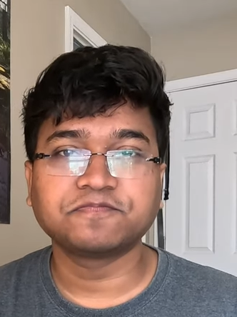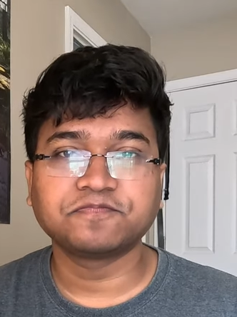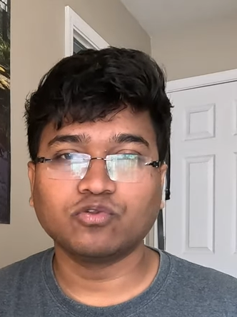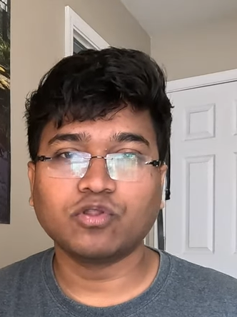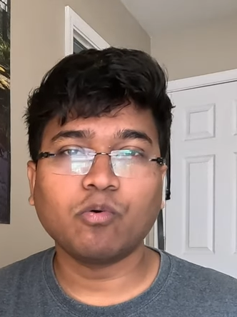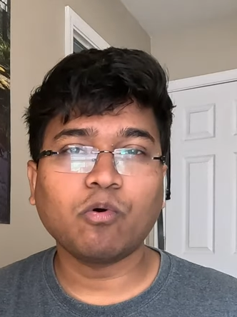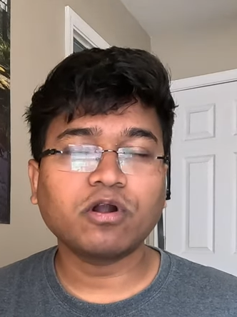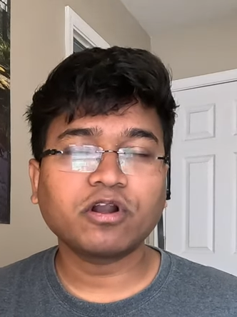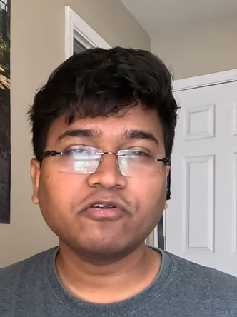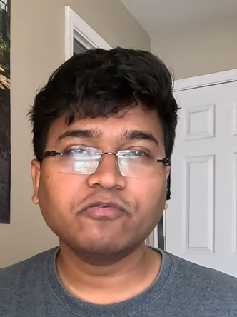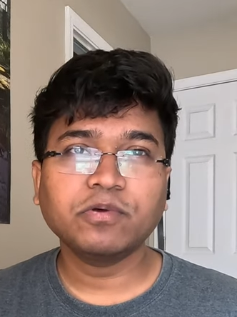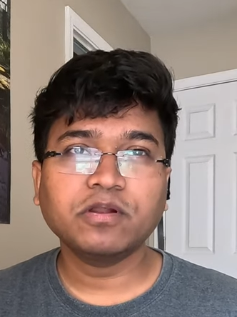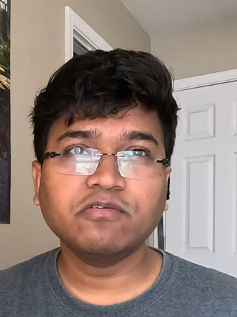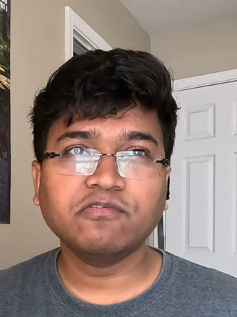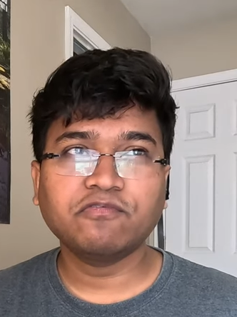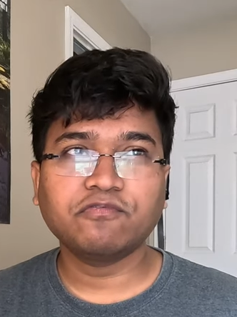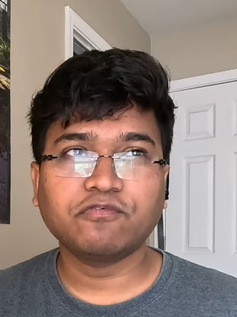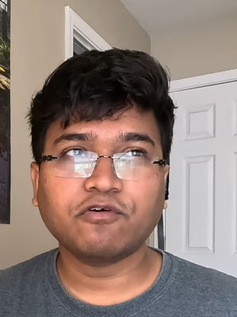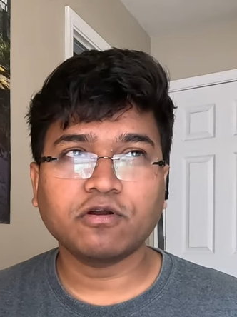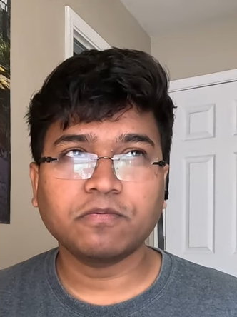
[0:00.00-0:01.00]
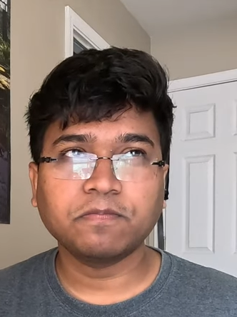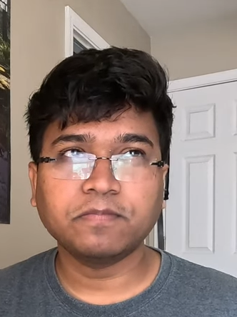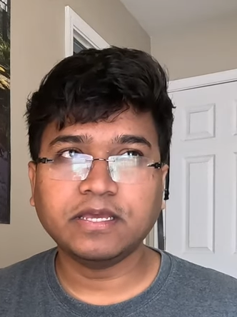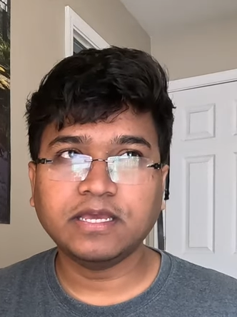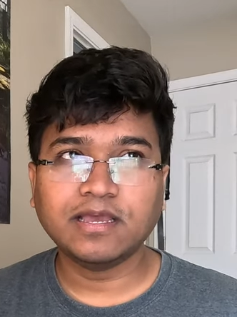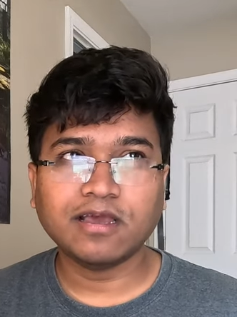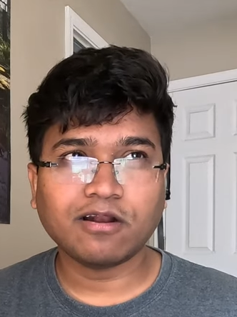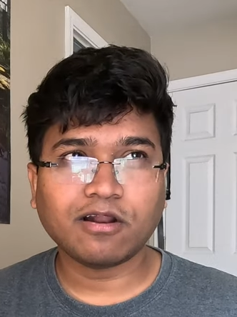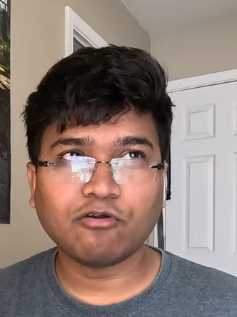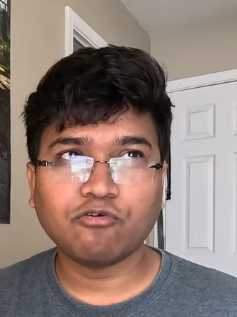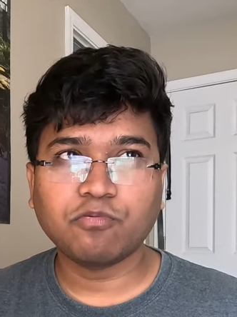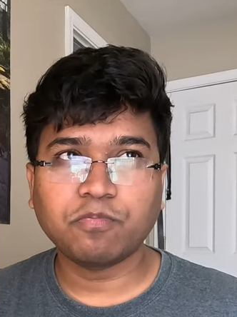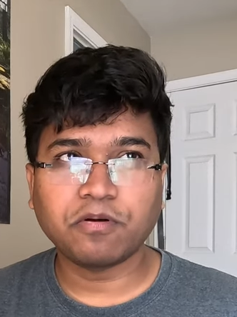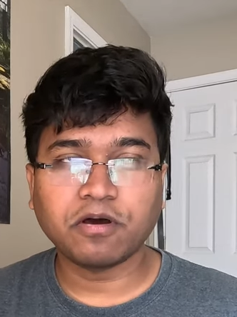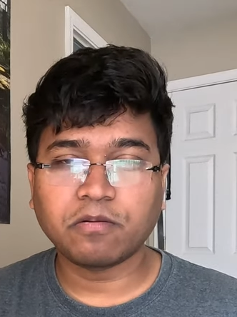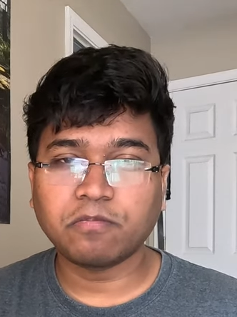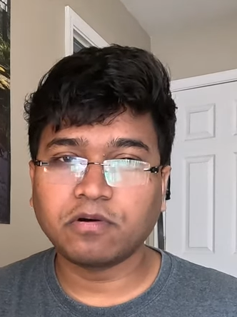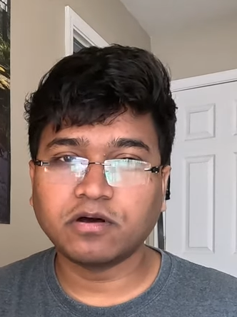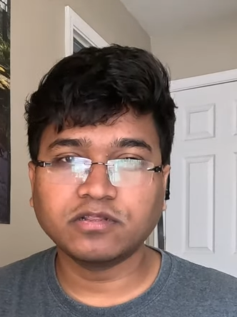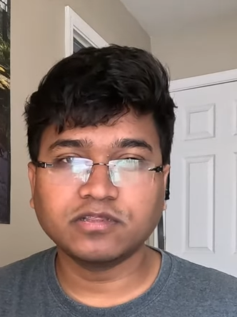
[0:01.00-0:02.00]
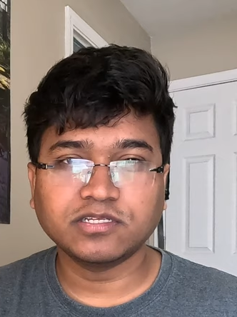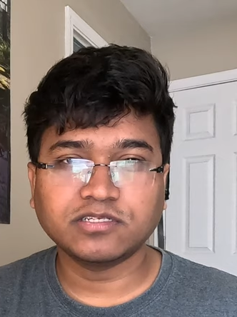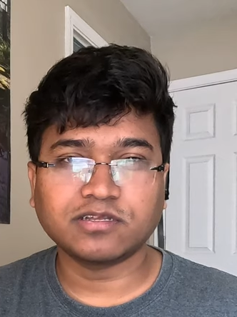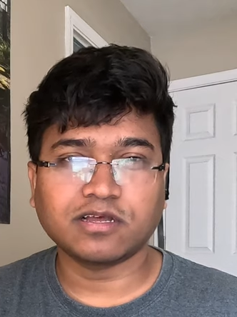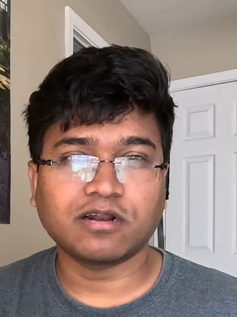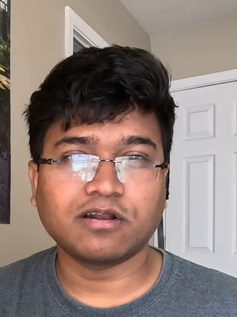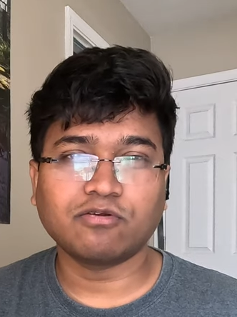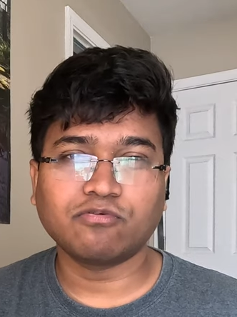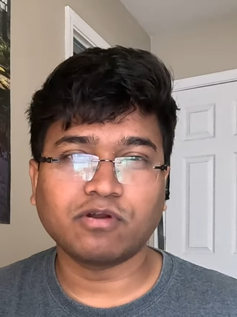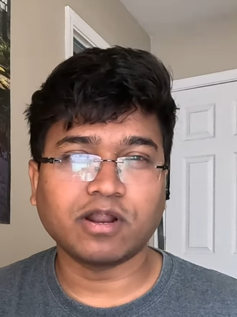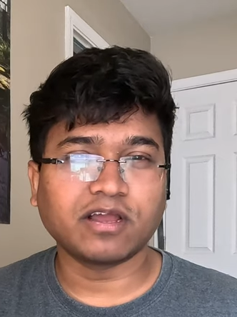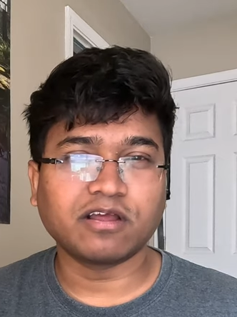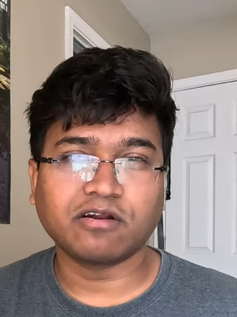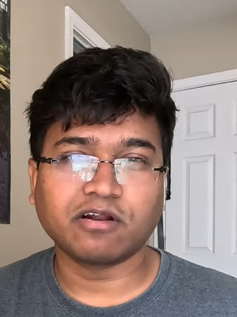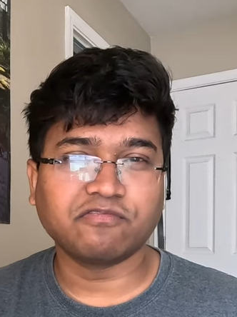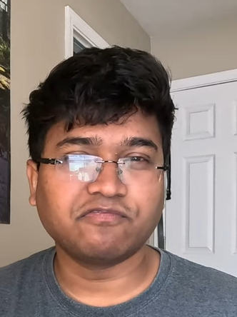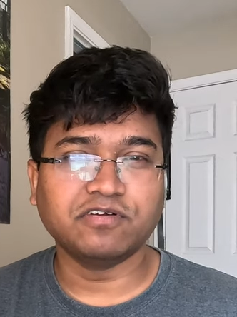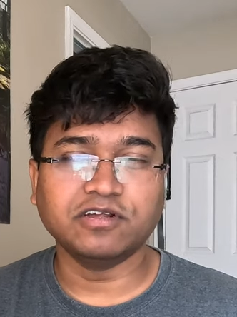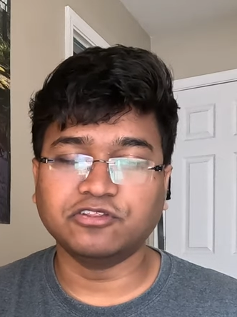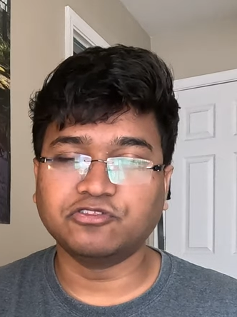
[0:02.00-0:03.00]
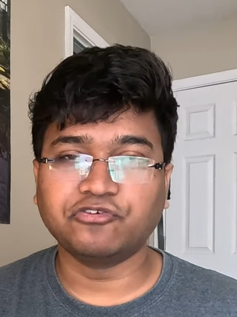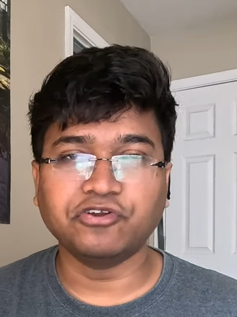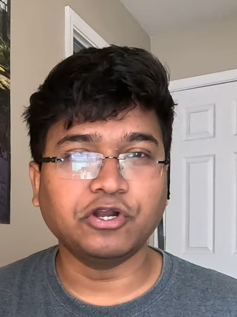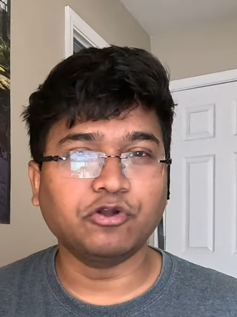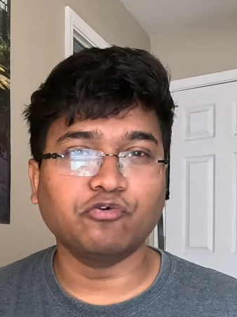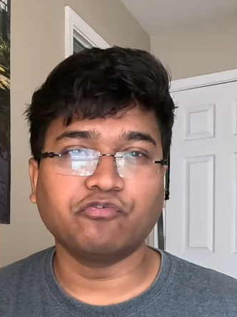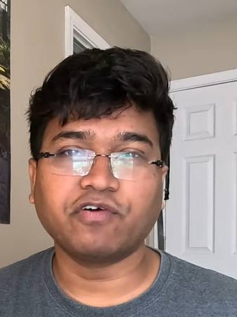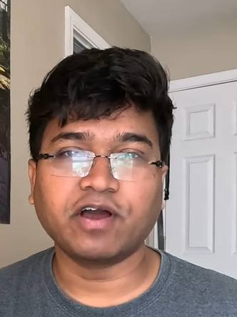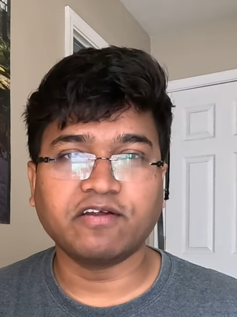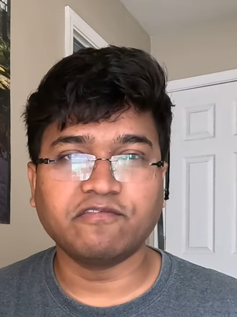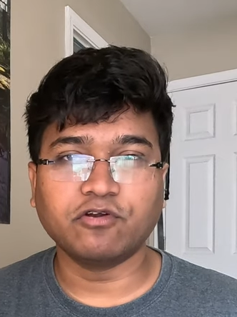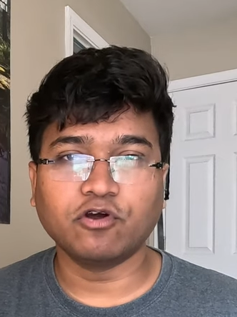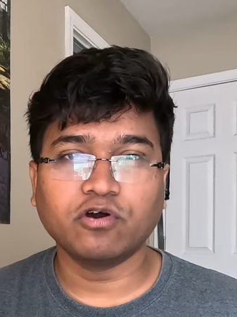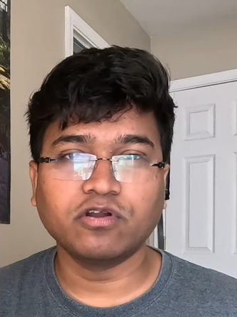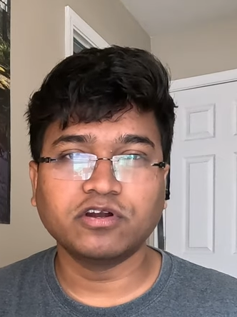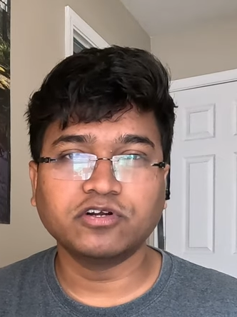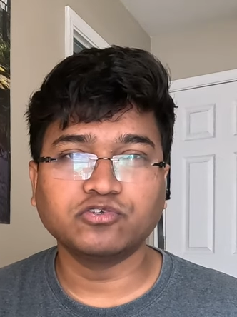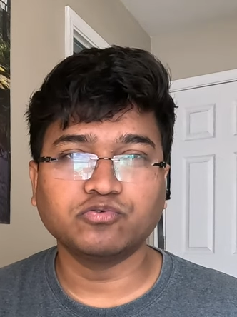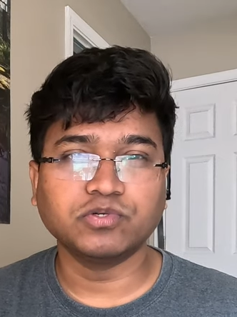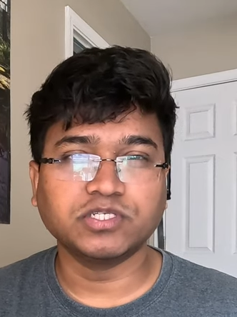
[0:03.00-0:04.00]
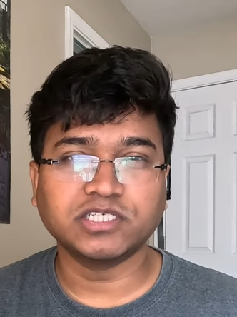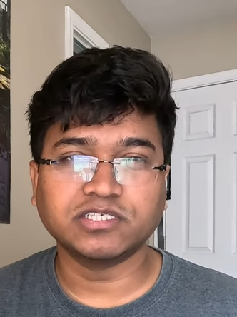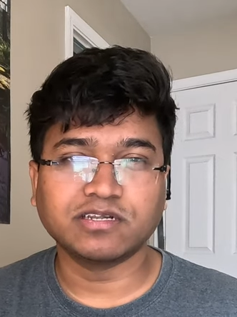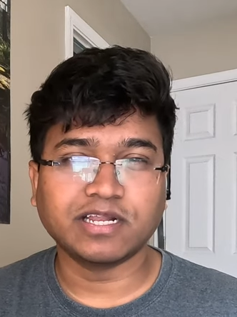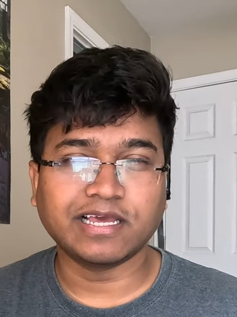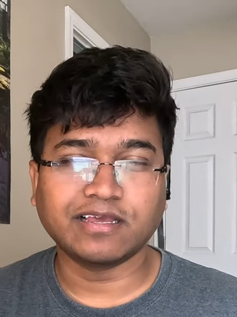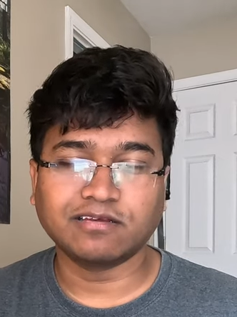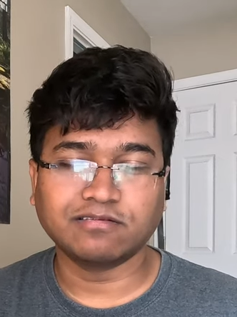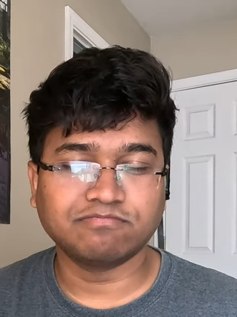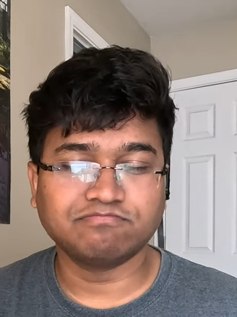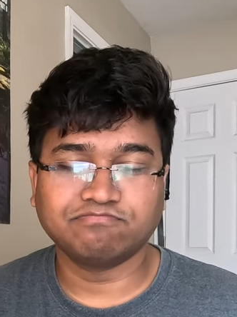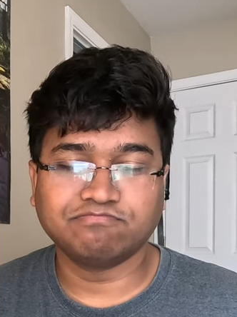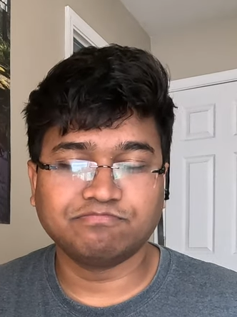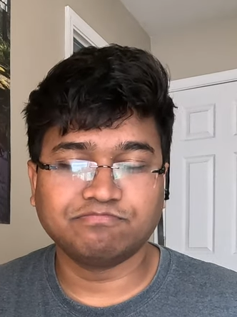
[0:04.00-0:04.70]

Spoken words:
So the water bill for me around per month is around like roughly $3 to $5, which is like